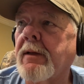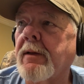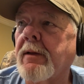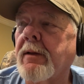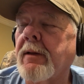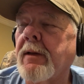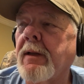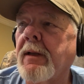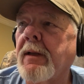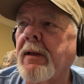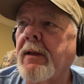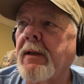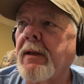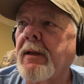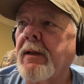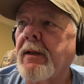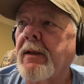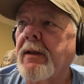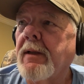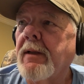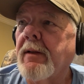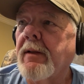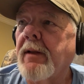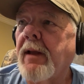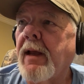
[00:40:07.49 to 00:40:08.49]
And
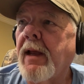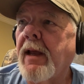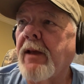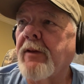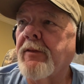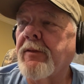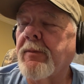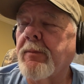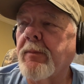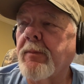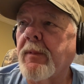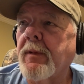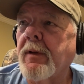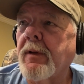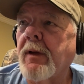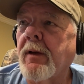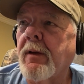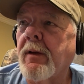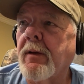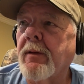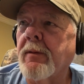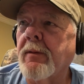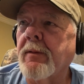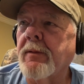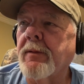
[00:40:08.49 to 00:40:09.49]
they asked
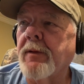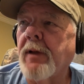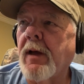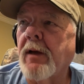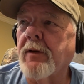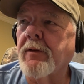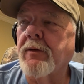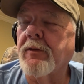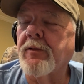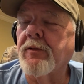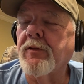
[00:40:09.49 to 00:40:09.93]
Dr.